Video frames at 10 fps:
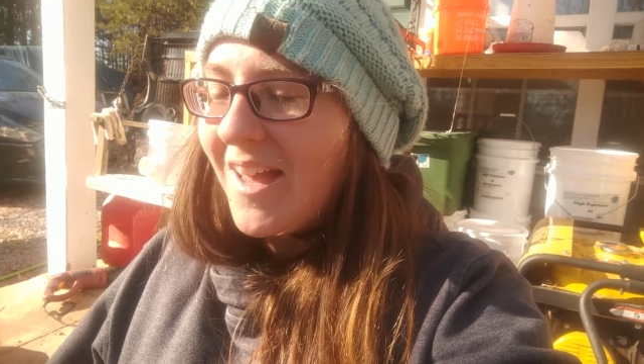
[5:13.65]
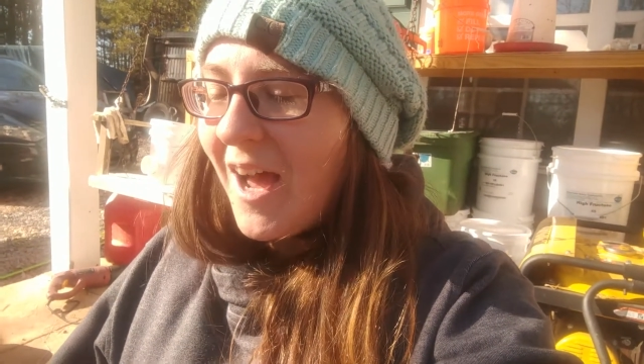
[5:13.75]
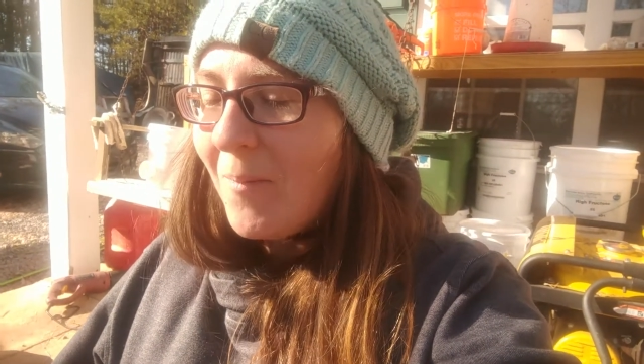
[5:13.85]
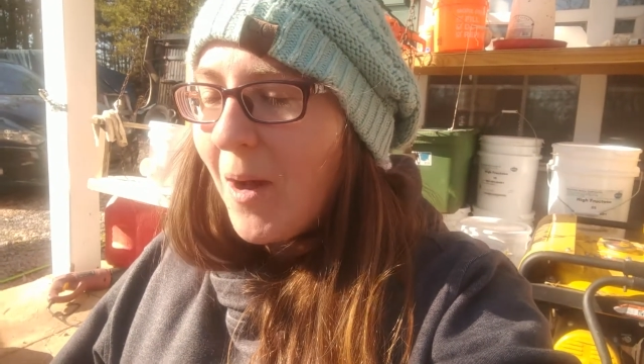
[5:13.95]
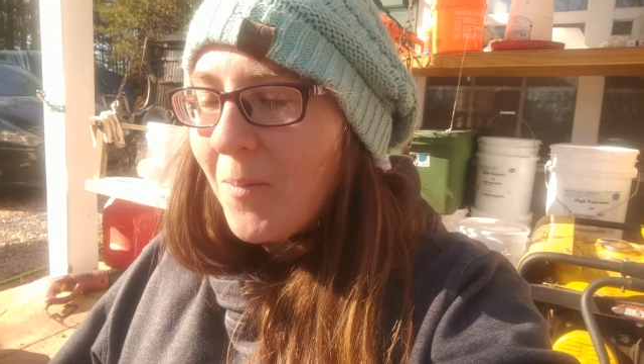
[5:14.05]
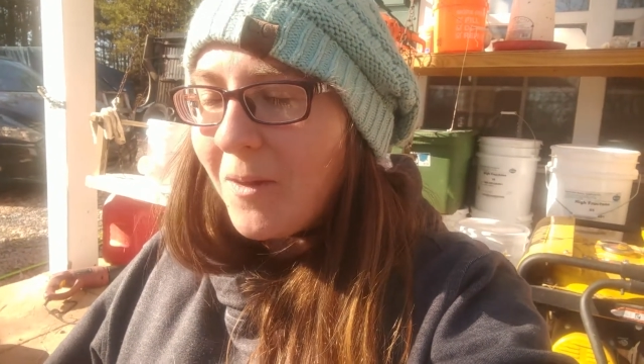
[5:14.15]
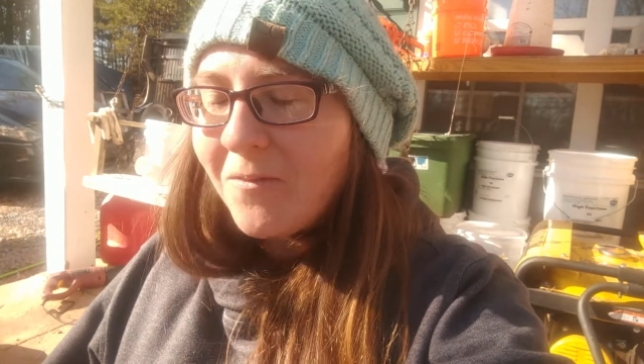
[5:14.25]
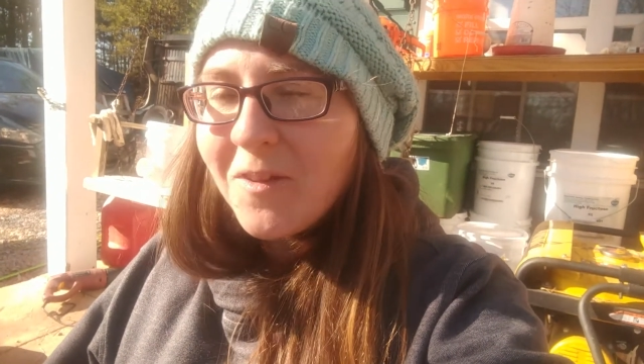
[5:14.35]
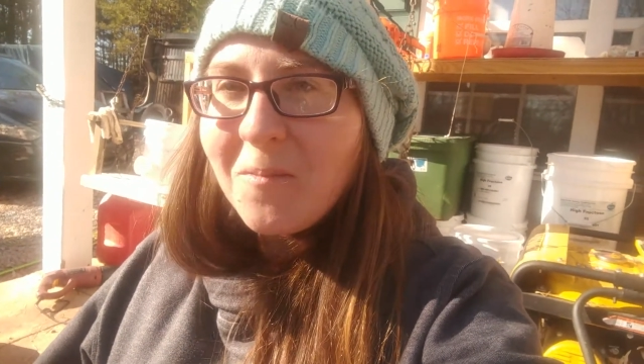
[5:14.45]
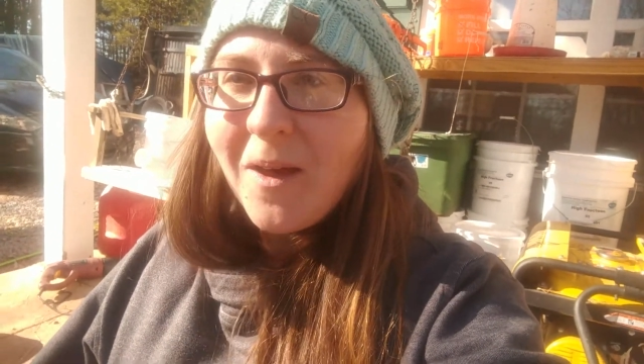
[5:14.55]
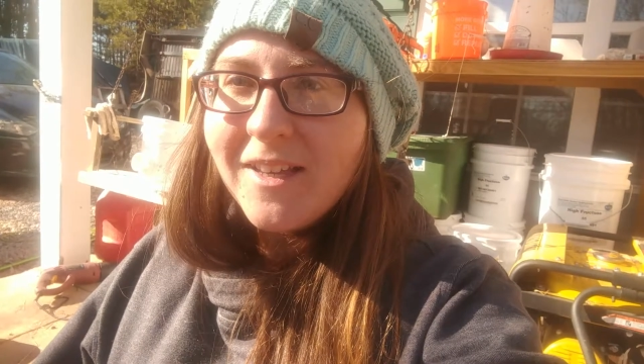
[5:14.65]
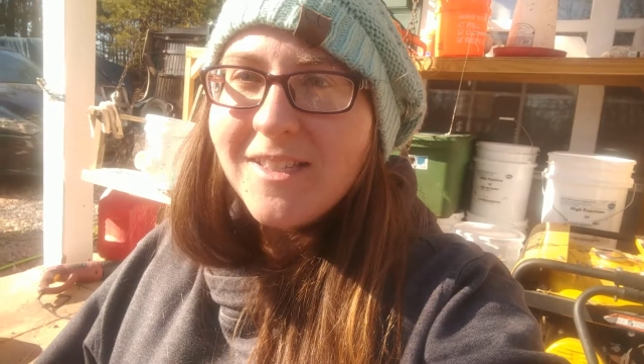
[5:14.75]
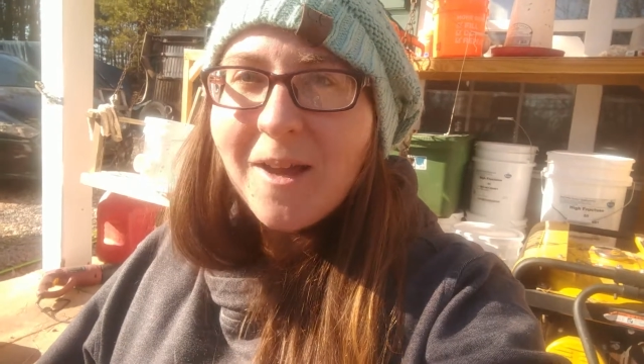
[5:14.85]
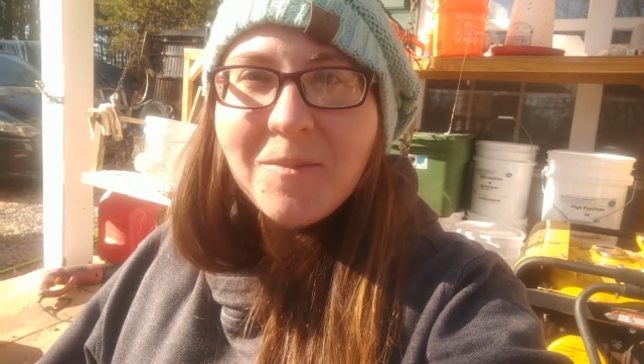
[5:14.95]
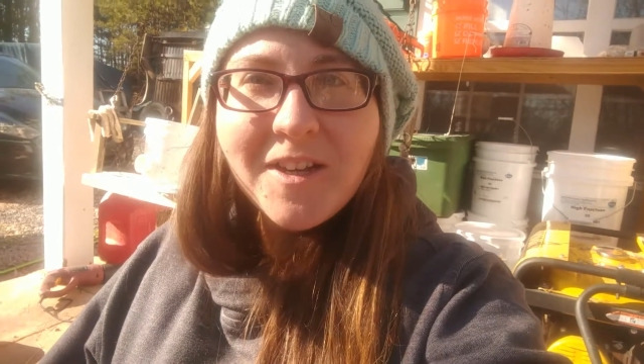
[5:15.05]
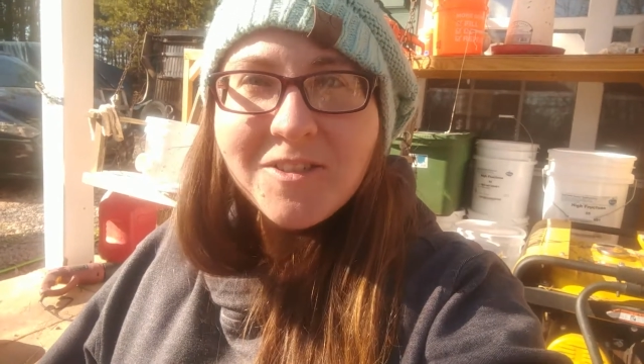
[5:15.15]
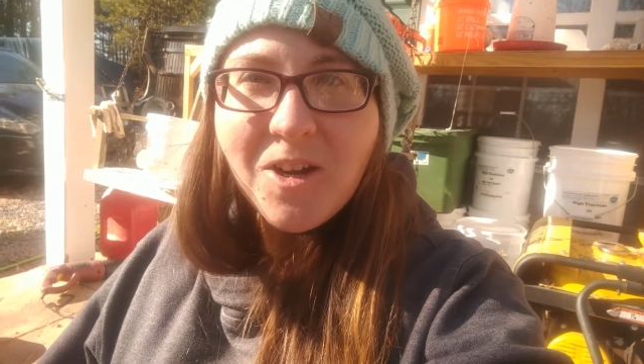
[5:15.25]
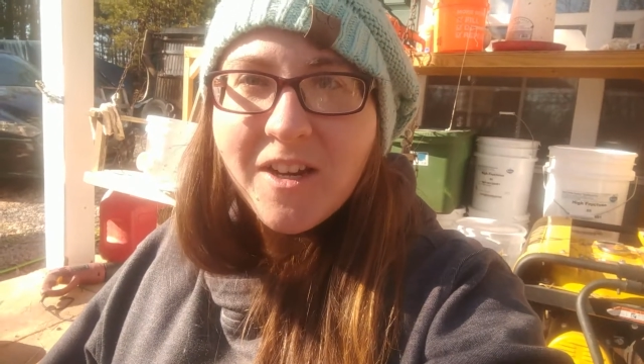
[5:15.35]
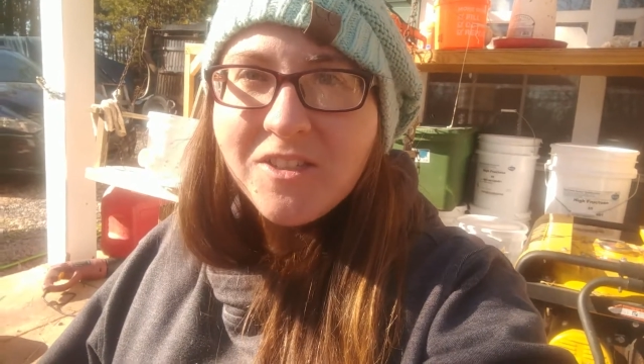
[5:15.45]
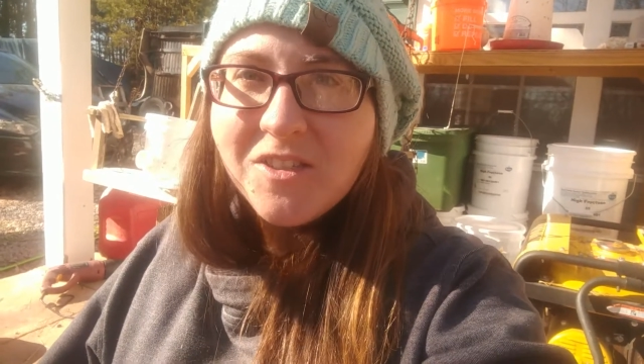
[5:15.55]
I'm hoping for the best. I'm gonna
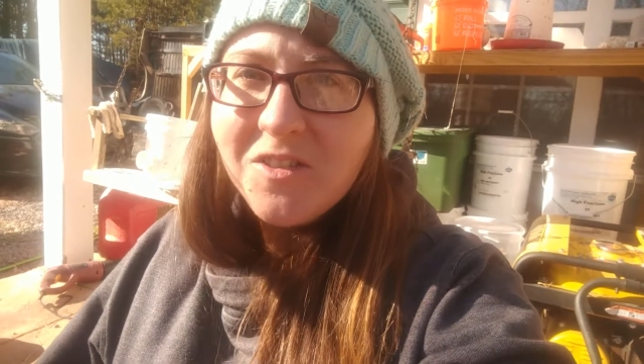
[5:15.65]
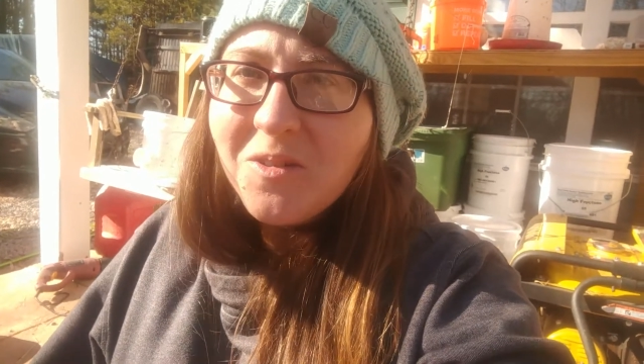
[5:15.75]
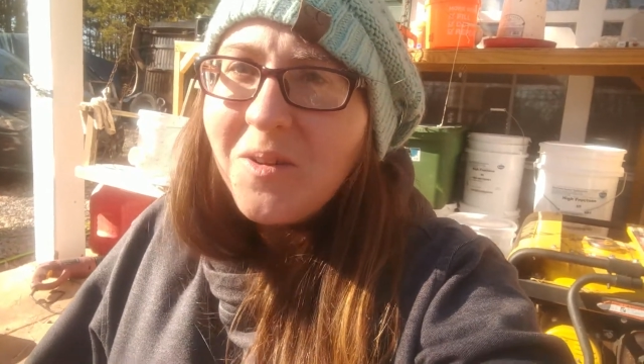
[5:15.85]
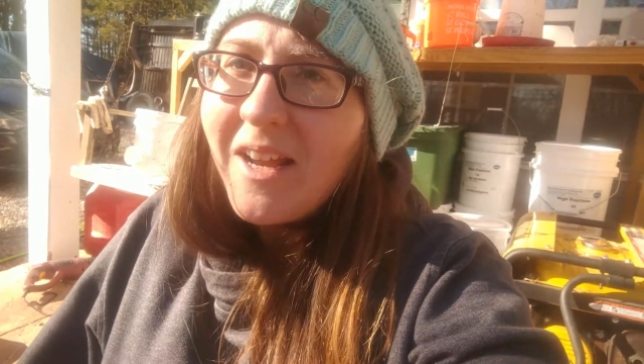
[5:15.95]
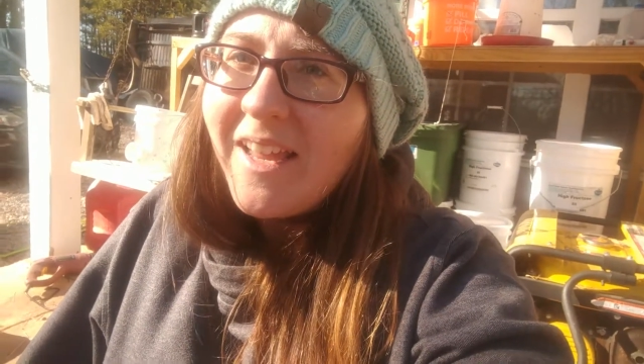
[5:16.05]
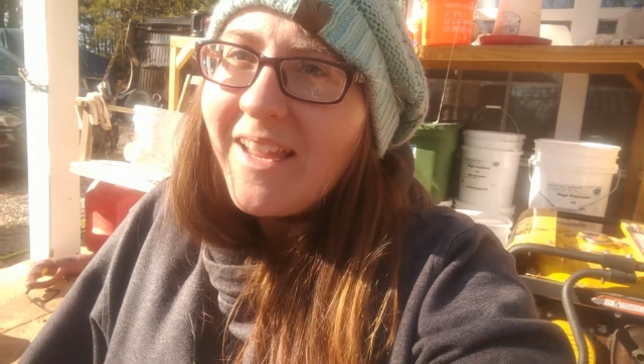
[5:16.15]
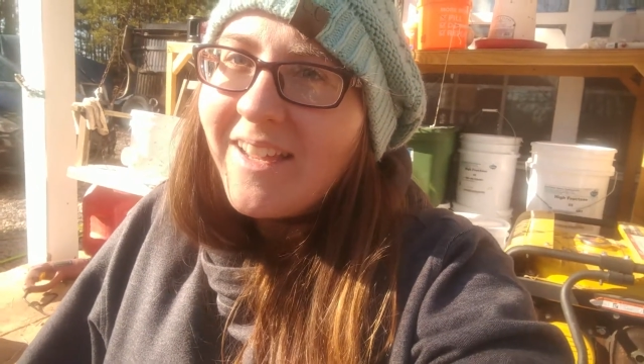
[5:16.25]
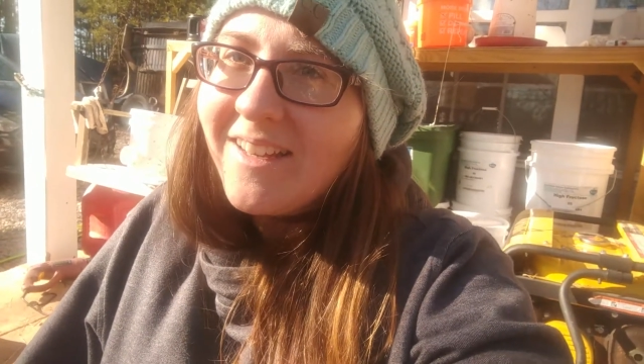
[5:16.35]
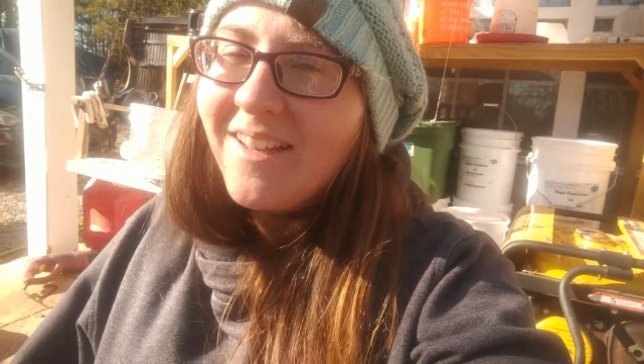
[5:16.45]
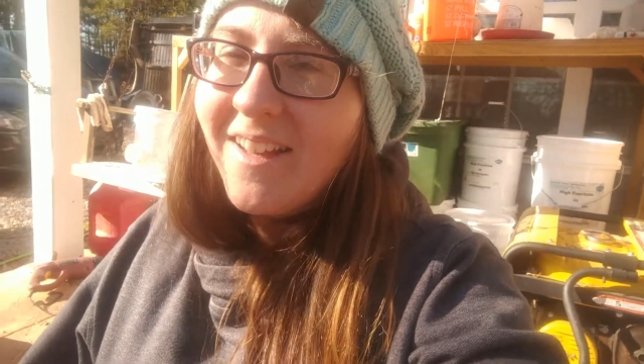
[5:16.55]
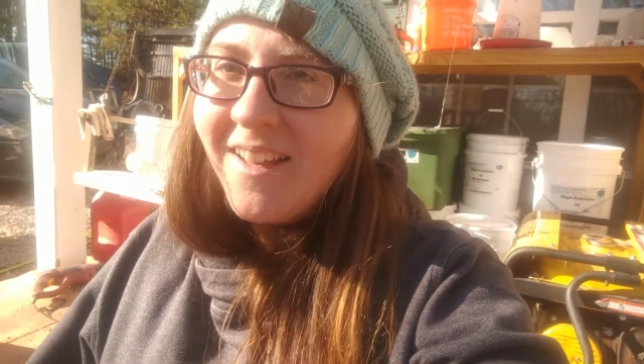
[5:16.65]
try to just do what I can.